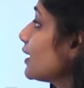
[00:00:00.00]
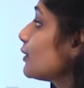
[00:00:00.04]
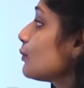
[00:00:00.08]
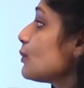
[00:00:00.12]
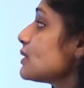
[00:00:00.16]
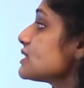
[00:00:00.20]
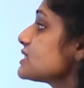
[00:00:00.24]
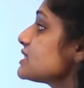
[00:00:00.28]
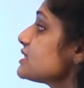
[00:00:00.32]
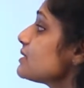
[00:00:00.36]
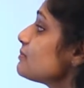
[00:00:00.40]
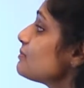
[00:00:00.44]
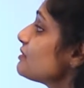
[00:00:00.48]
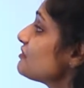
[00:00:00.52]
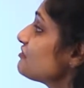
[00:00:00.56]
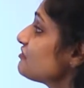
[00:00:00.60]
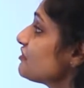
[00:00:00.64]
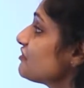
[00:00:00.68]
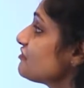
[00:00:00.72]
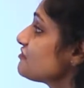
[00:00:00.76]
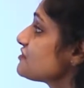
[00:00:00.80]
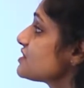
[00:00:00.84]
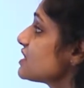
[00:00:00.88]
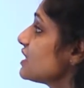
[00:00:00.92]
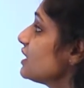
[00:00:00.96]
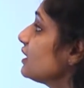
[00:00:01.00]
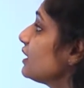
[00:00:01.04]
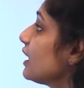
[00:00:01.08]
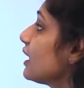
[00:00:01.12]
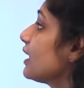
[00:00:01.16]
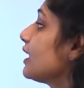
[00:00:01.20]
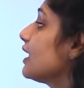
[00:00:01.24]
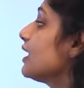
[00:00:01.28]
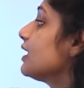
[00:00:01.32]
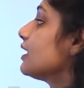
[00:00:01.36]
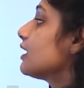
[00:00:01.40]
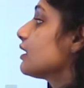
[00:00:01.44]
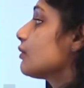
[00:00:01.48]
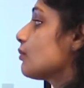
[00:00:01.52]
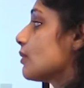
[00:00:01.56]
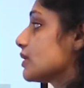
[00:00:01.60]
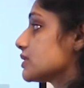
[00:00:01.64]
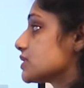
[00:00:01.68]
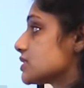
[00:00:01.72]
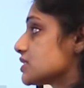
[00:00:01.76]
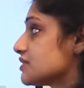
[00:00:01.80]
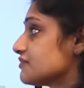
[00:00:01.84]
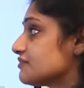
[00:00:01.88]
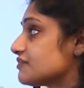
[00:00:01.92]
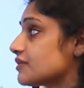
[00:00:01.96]
Question number 15, again a
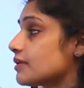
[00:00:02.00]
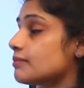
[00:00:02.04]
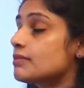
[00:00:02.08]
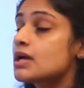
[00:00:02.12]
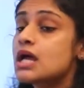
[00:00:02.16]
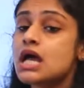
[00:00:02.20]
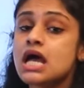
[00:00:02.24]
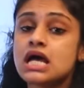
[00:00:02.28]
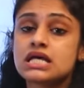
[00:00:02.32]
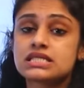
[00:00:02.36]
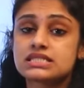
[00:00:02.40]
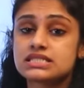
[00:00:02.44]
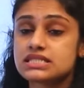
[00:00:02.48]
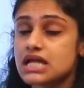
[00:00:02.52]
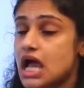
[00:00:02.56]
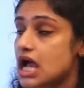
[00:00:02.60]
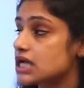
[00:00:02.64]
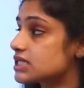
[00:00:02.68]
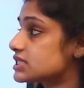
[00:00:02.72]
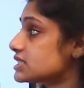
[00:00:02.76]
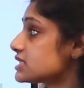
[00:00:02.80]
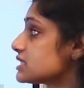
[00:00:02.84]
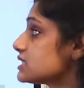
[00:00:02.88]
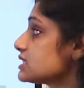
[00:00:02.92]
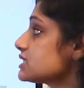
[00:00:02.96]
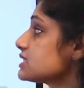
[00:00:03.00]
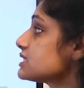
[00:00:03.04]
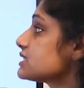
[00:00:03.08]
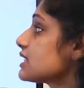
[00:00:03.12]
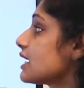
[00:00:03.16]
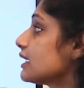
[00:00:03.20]
question from statistics,